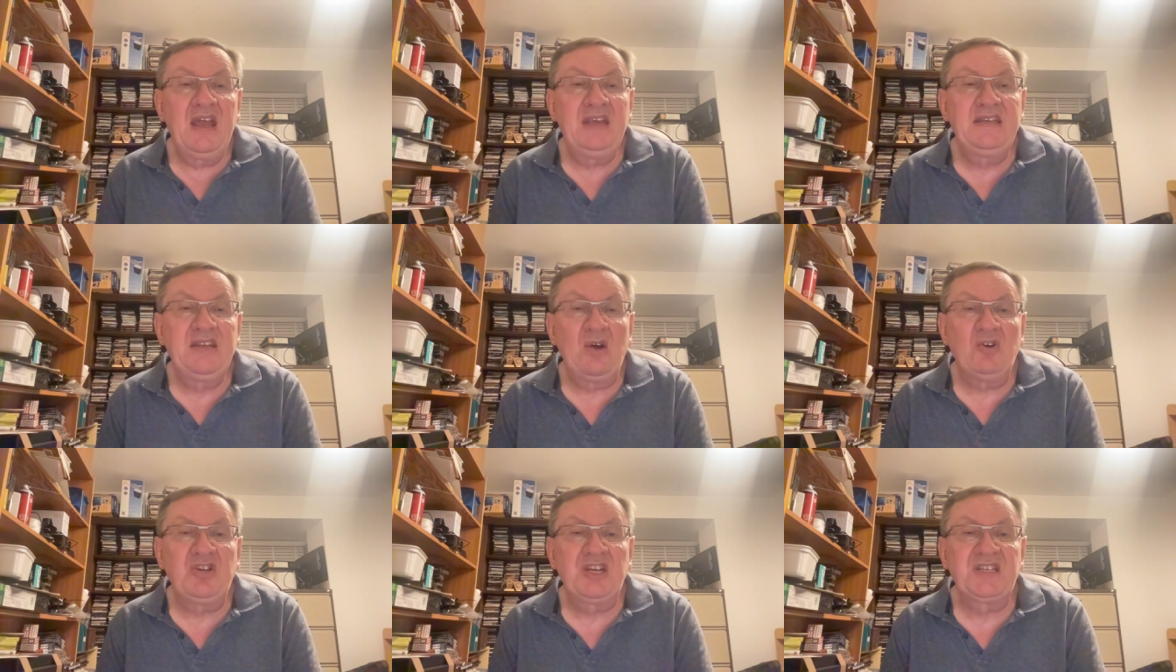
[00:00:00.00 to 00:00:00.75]
It's
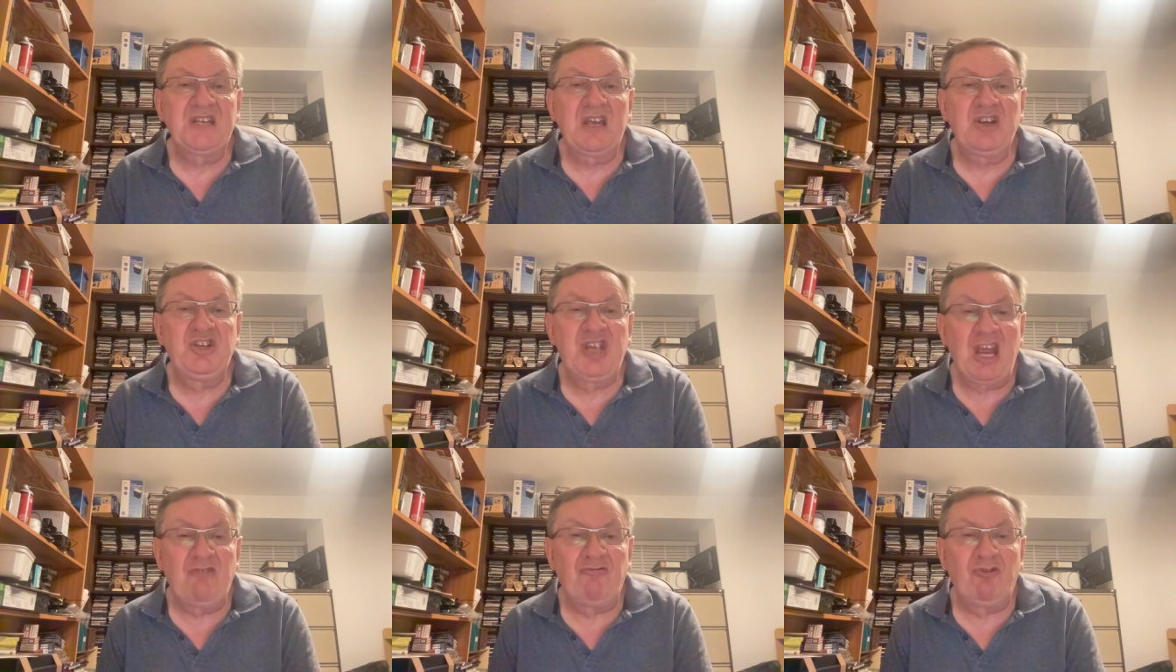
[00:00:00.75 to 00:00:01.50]
not just a
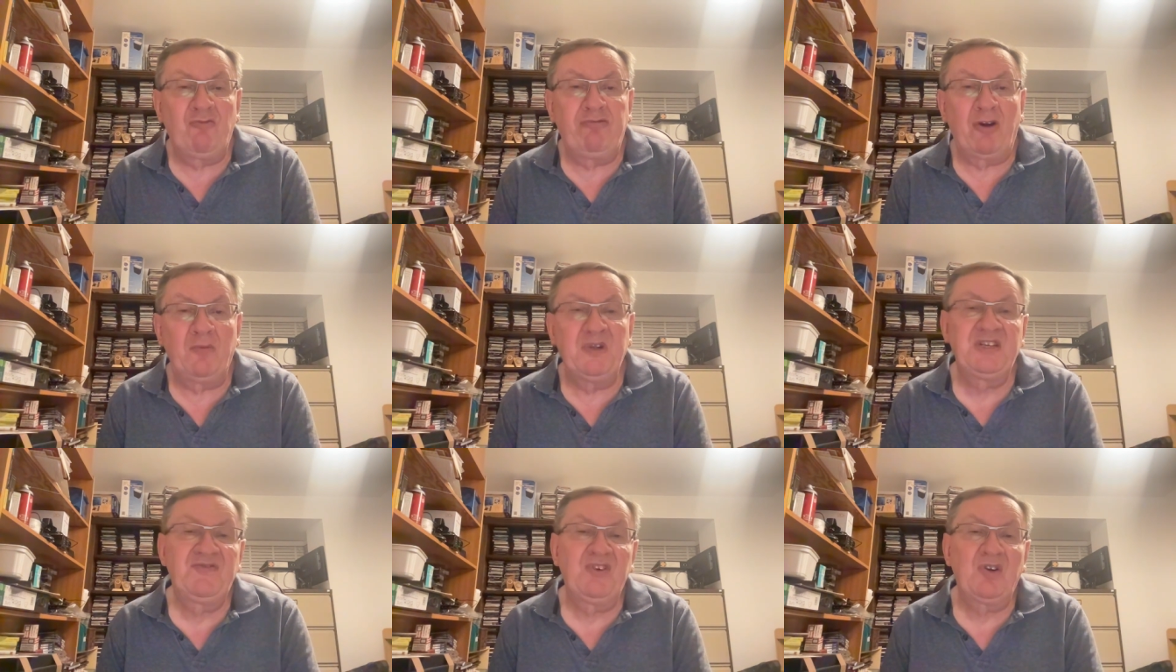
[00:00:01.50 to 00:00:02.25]
general
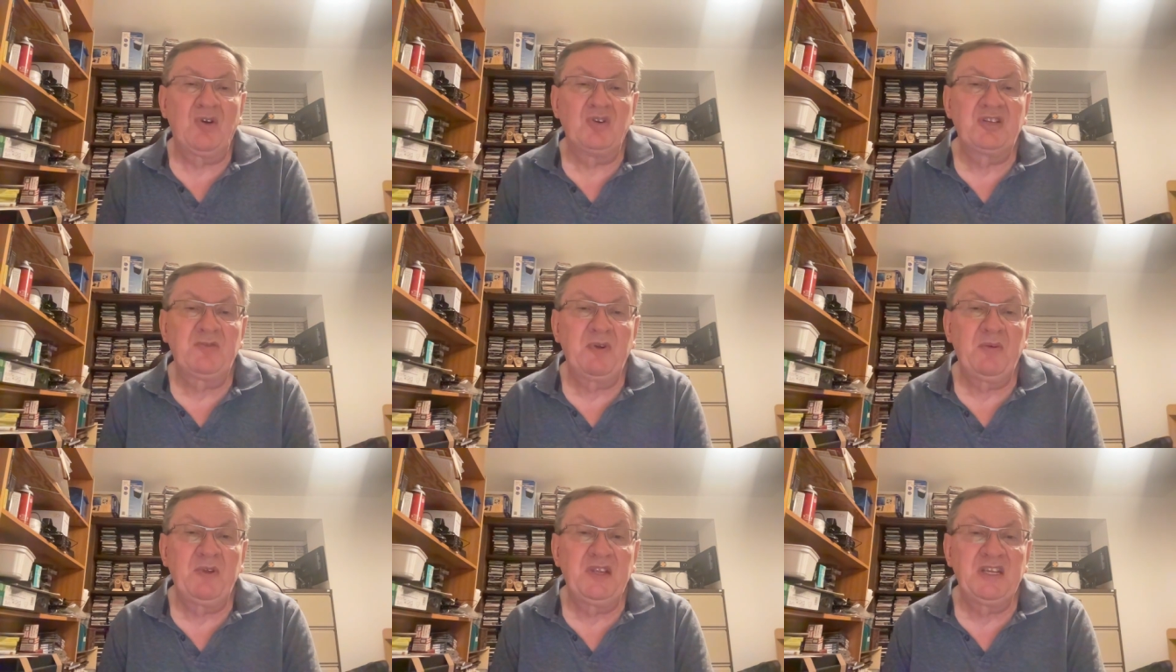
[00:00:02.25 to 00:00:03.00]
promise for God to
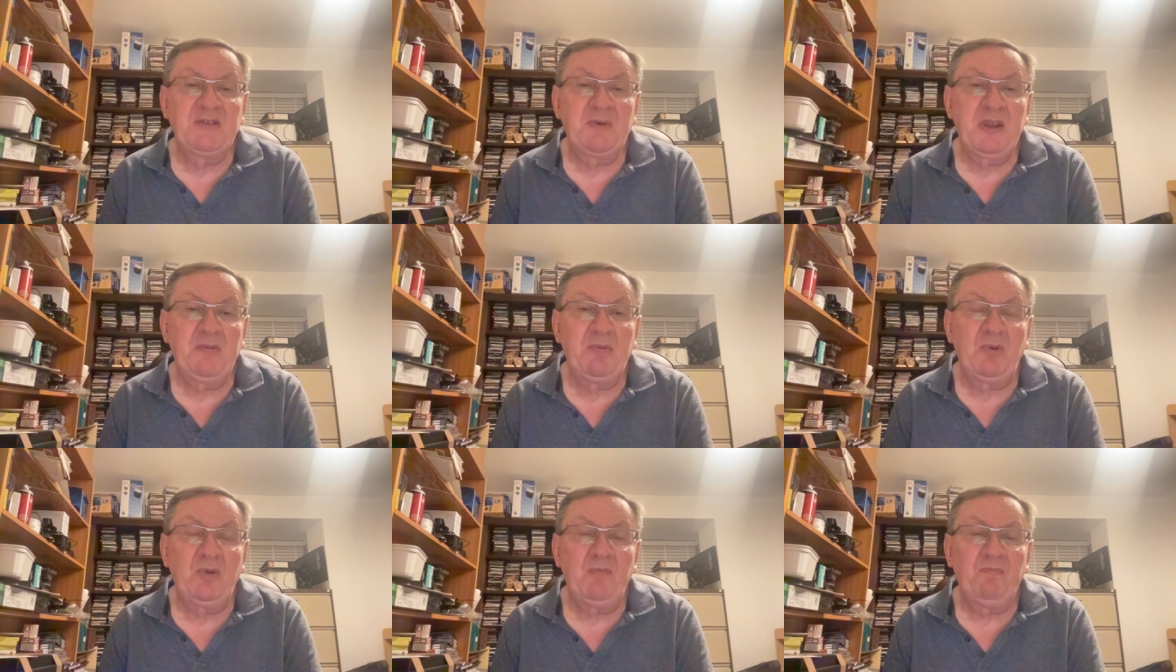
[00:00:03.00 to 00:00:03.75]
be with his
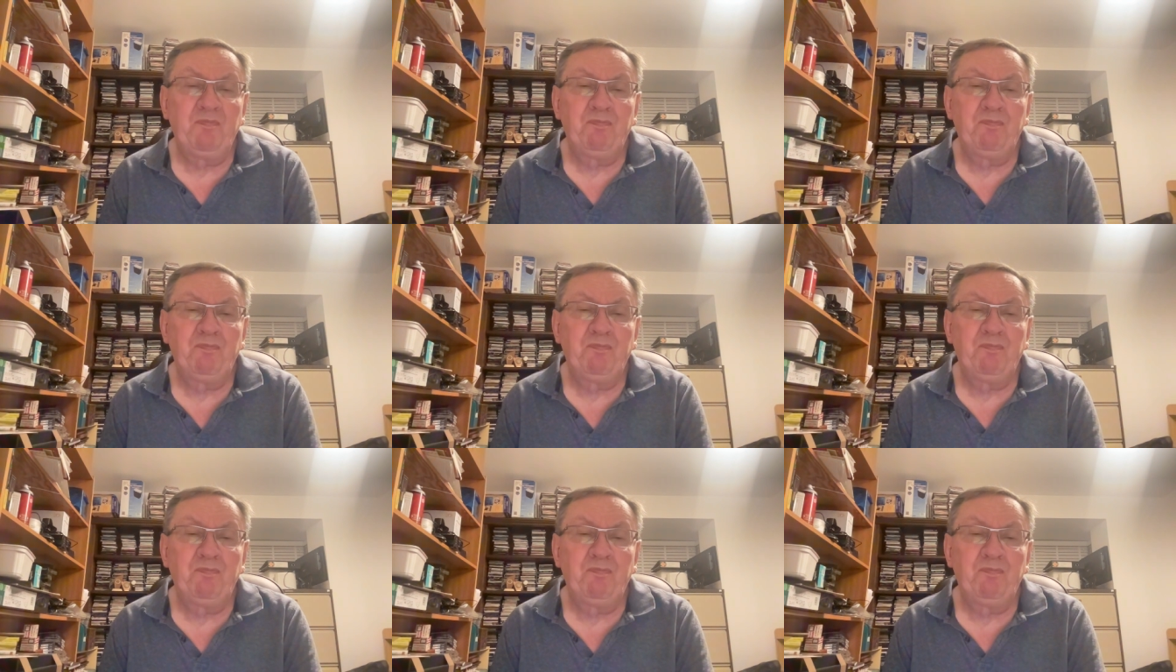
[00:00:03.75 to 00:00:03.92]
people.